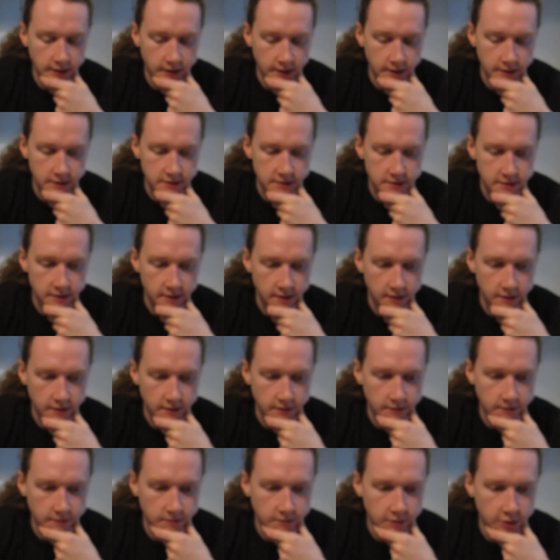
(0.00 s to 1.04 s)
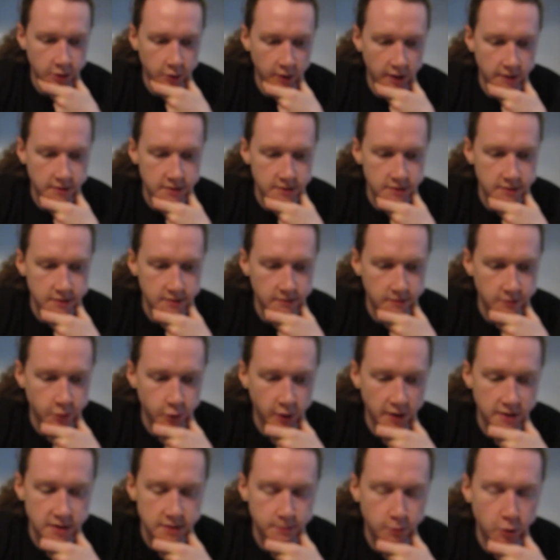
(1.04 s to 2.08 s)
is
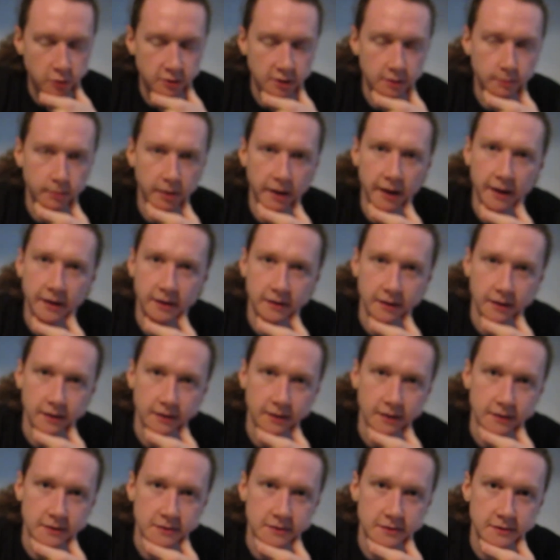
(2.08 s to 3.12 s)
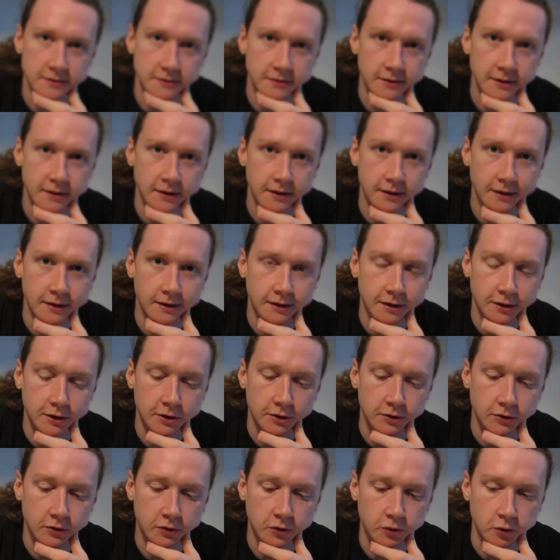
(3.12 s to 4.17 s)
transported back, I guess,
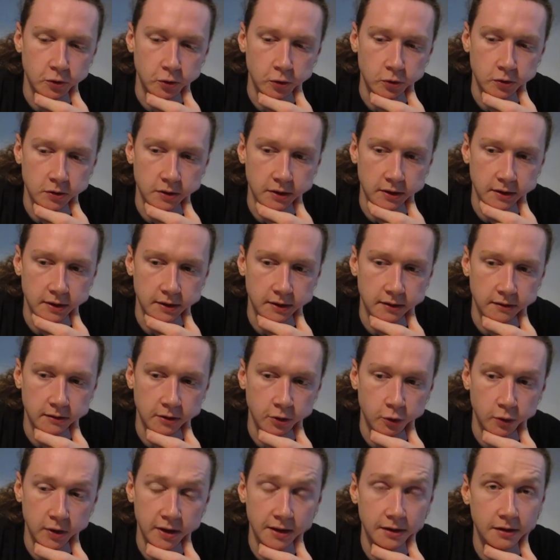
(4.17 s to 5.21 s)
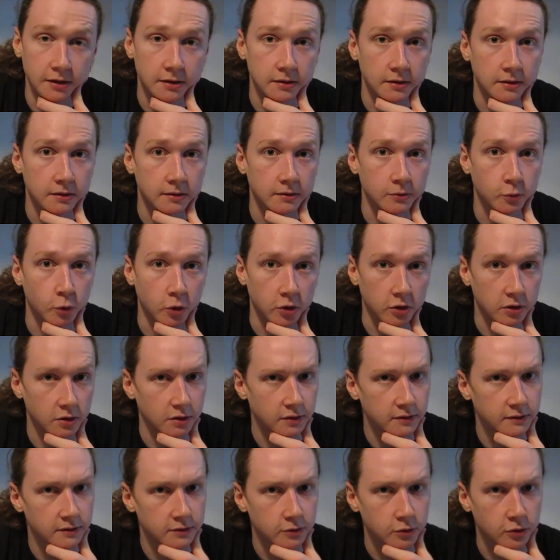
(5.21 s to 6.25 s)
to the real
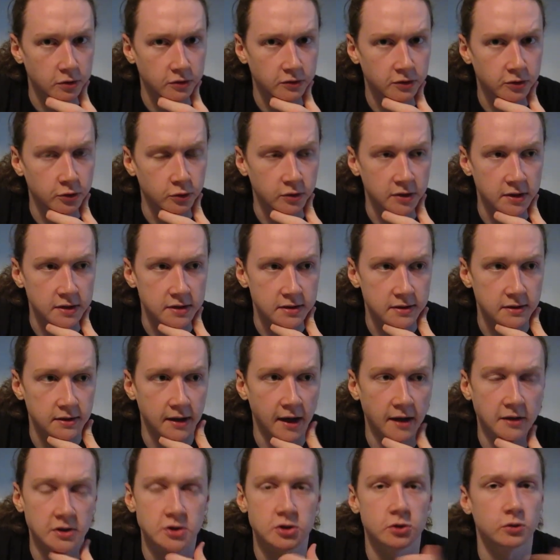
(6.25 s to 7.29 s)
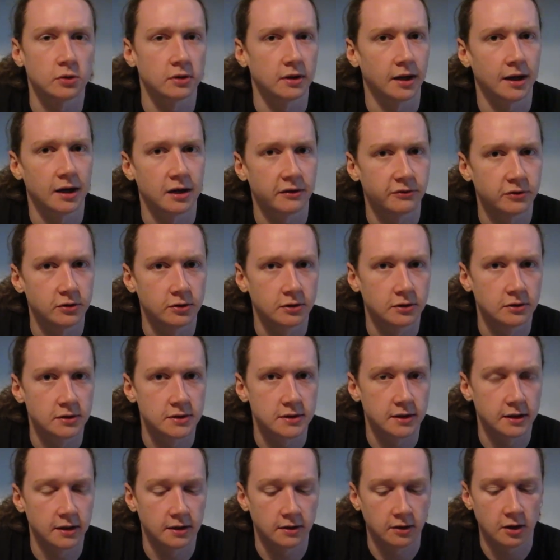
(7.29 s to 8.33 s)
world, or to his actual life, you could
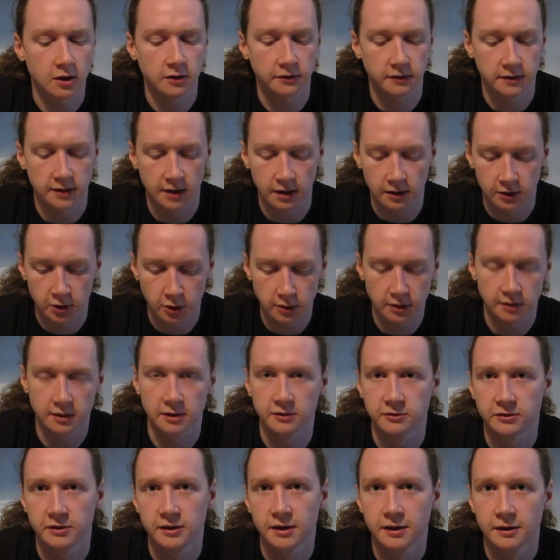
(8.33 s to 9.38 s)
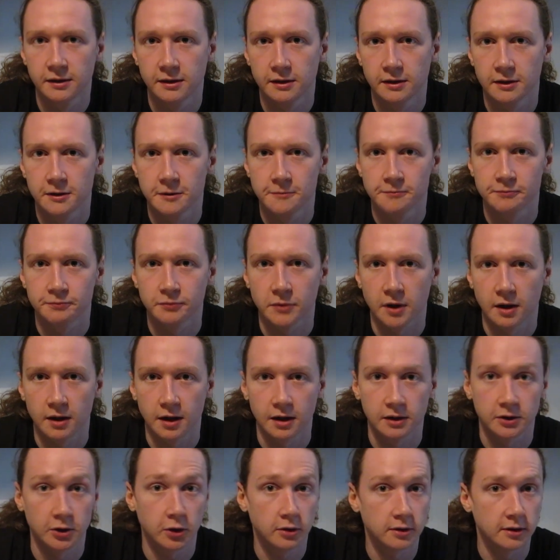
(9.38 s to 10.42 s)
say, not the alternative
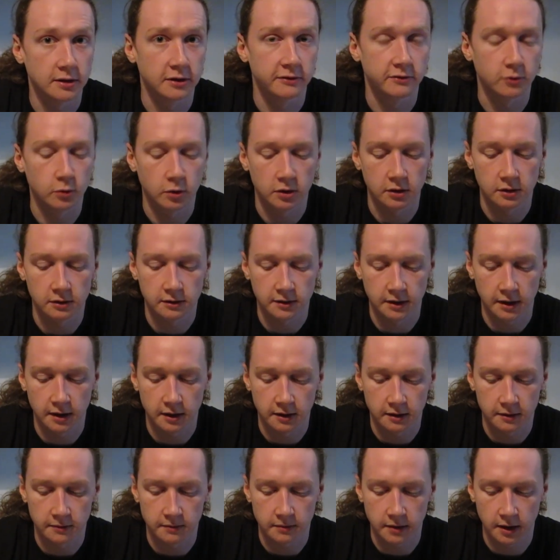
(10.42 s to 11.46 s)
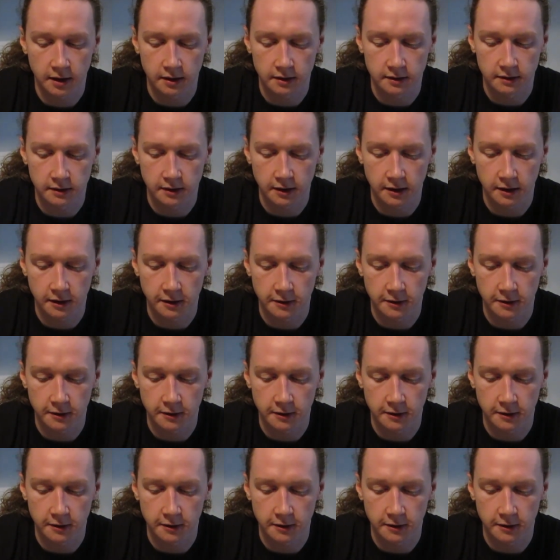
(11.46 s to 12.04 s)
world, and